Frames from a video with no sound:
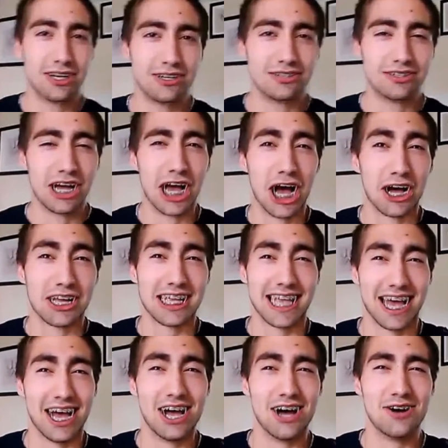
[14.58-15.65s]
Oh
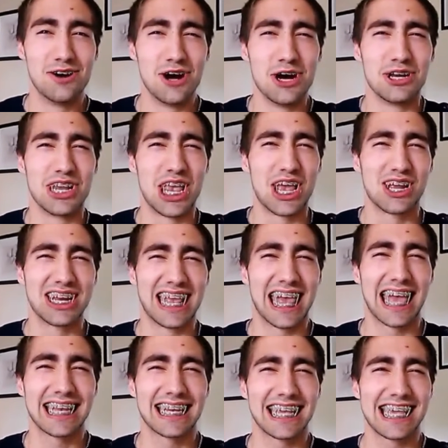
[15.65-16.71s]
yeah, who's your
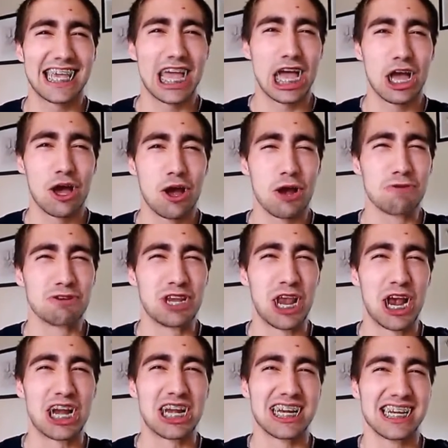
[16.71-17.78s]
daddy? Who's
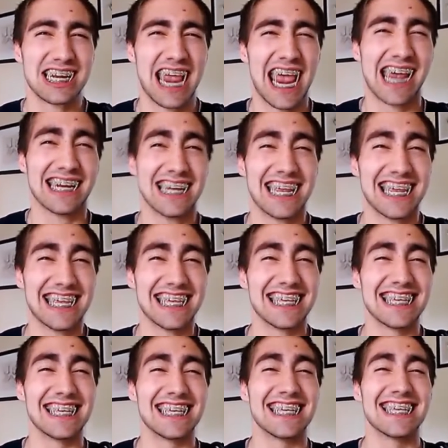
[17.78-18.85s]
your
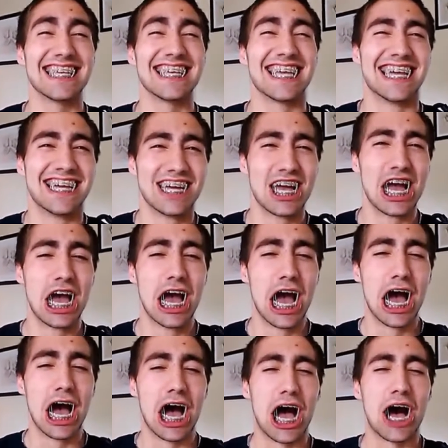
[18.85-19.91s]
daddy?
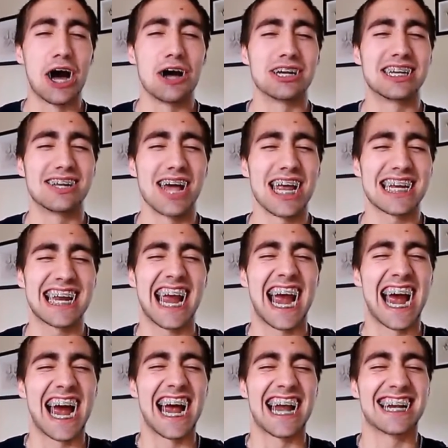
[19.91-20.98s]
oh my
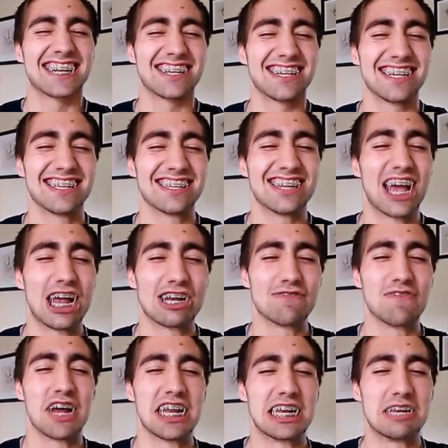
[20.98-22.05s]
god. Oh yeah,
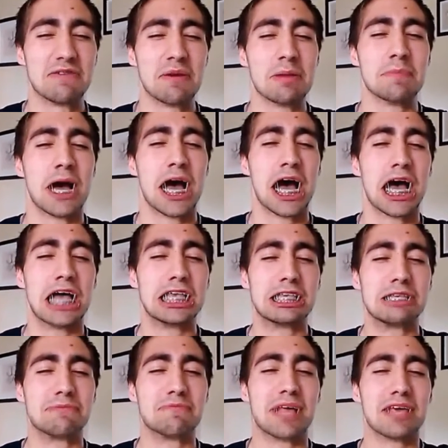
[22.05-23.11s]
play with my balls,
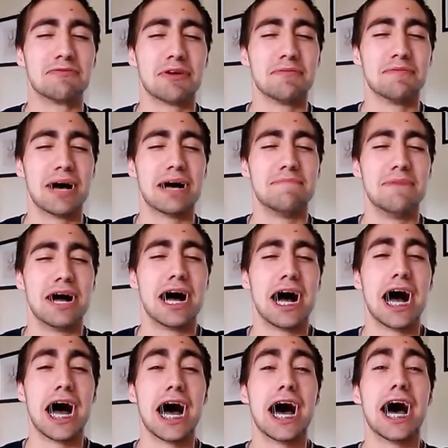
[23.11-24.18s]
play with my
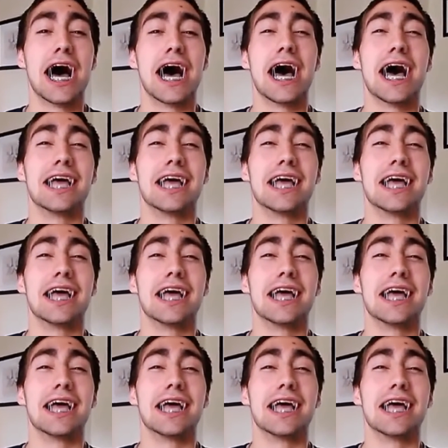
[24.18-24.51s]
balls.